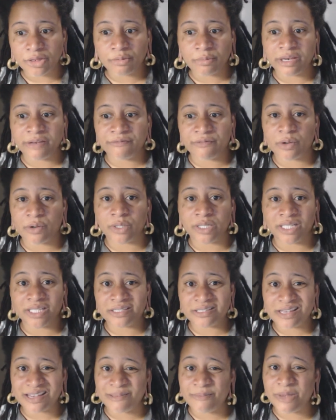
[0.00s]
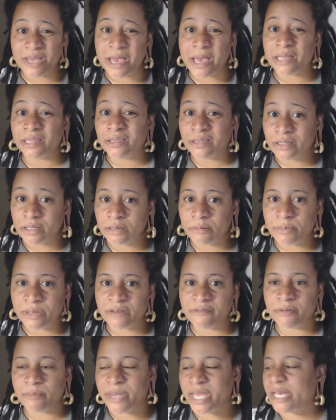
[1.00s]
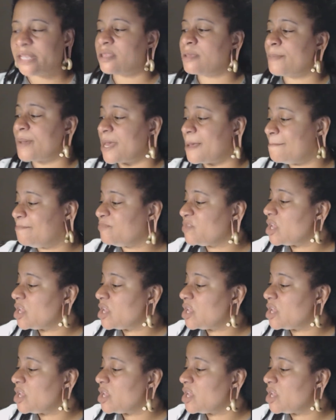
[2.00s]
through my phone, and it's going to be a little bit of a pain in the butt.